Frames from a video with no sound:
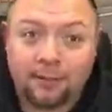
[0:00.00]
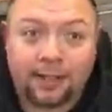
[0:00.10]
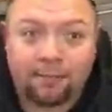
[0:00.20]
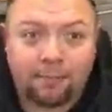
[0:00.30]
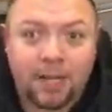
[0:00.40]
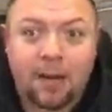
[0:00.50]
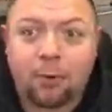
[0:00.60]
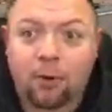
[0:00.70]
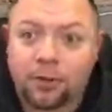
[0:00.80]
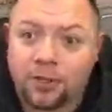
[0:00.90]
like
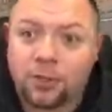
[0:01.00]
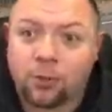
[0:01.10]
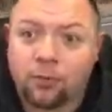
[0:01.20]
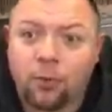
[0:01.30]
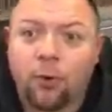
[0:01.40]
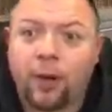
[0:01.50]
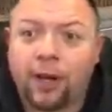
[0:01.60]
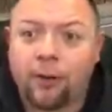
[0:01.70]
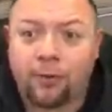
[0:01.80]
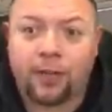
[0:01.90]
neighborhoods to avoid or